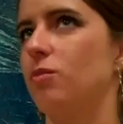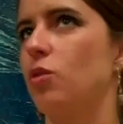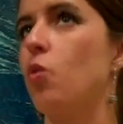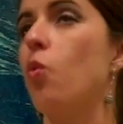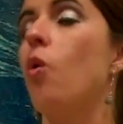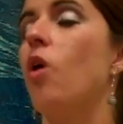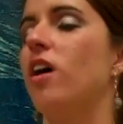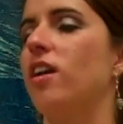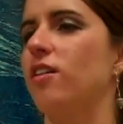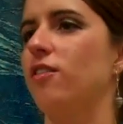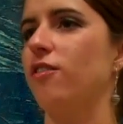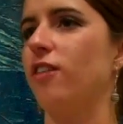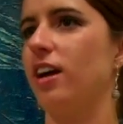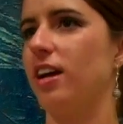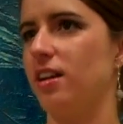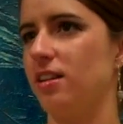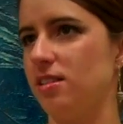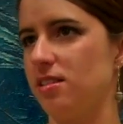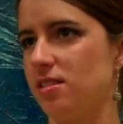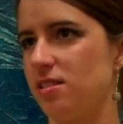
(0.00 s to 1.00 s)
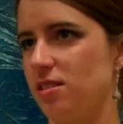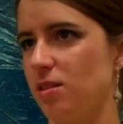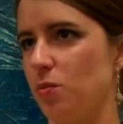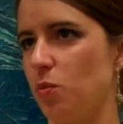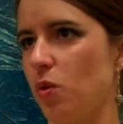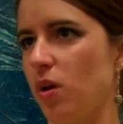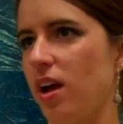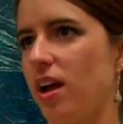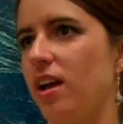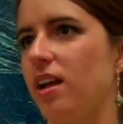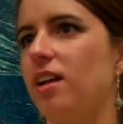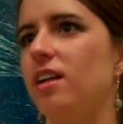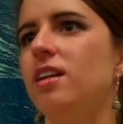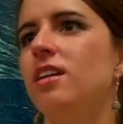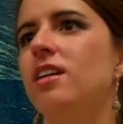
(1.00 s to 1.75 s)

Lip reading: quantify it in some way.